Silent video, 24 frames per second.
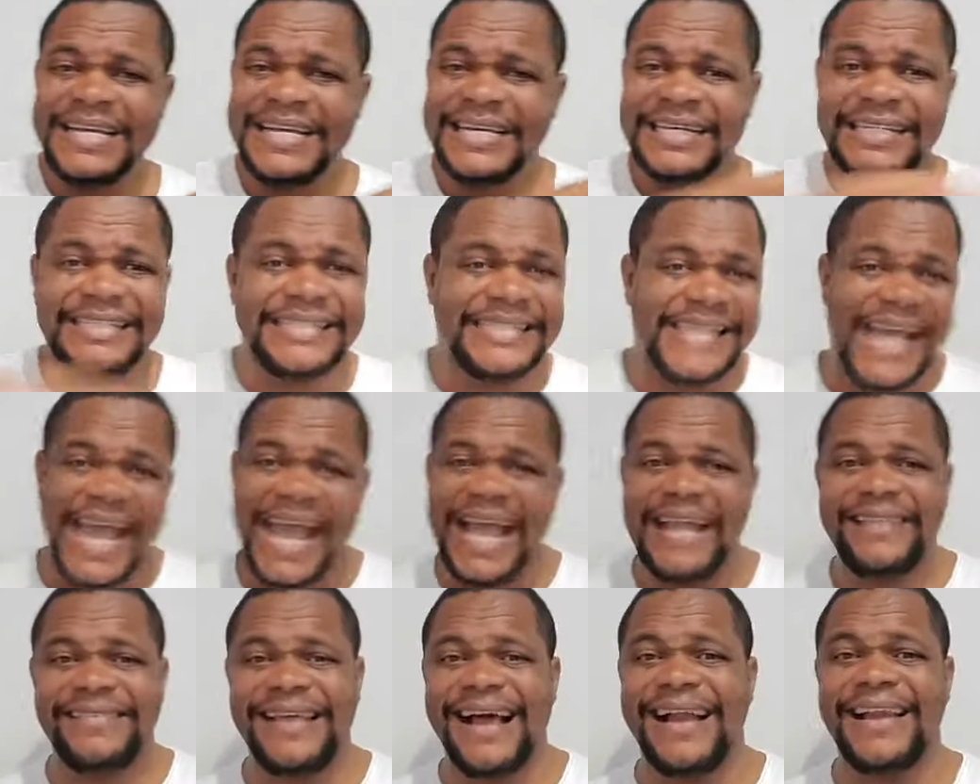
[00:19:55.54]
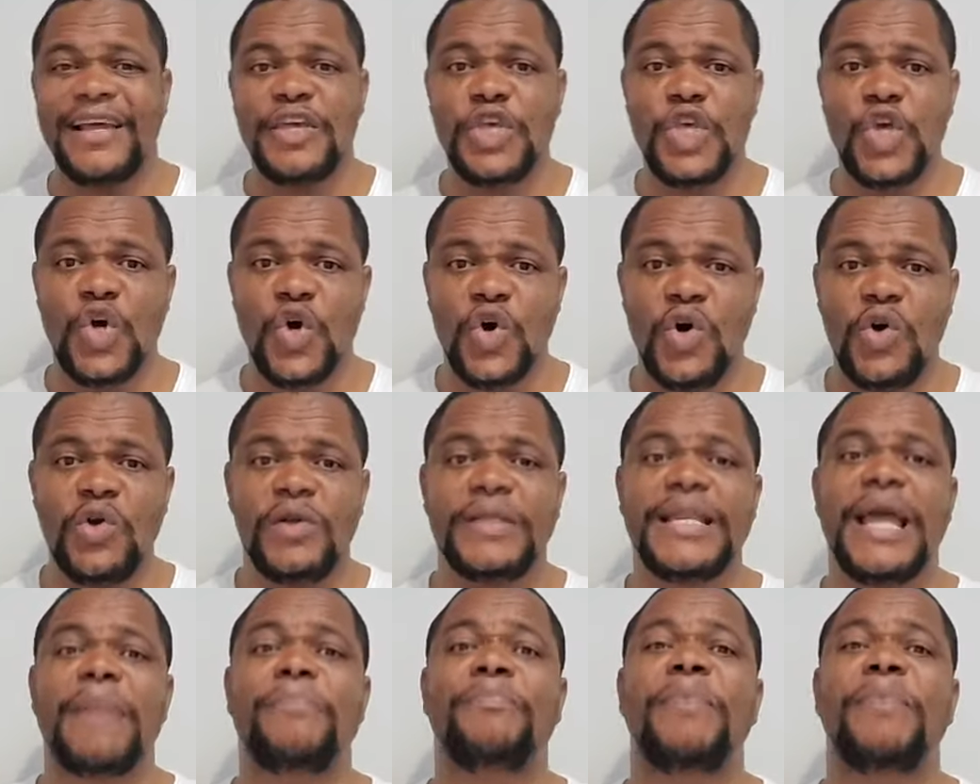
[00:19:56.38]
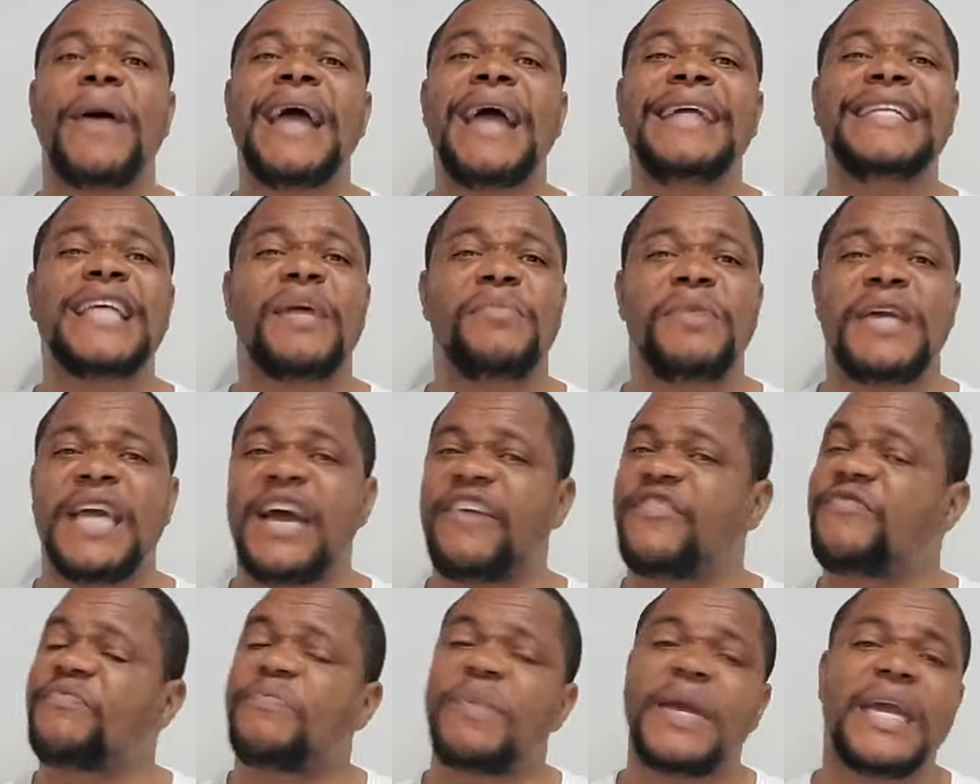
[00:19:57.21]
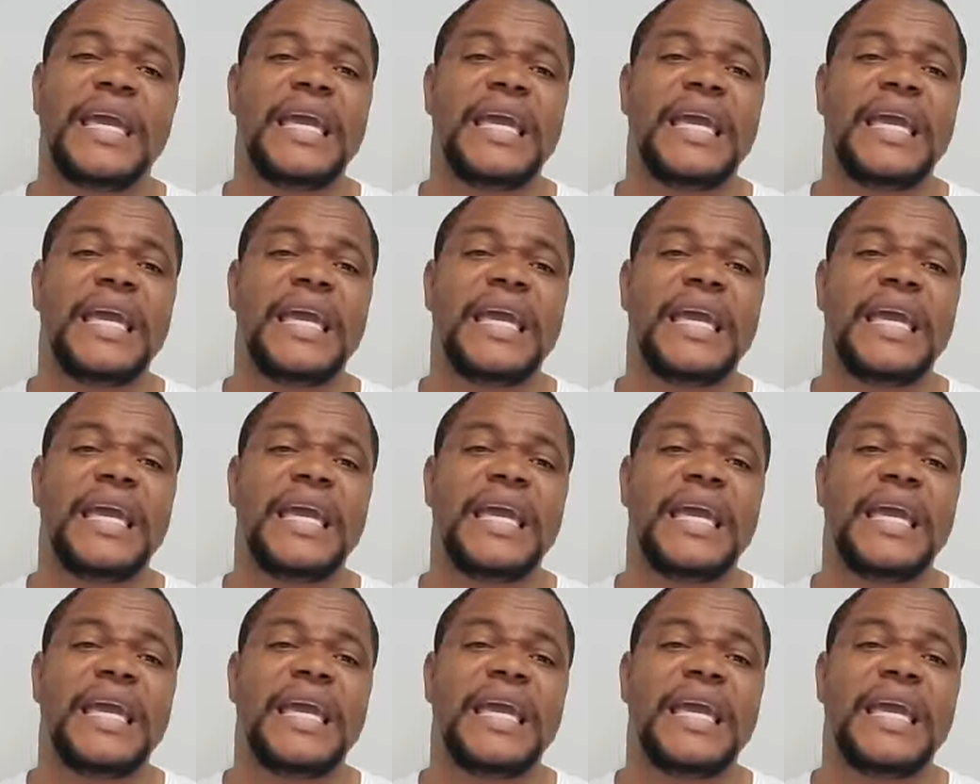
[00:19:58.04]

They tell you they paid WFP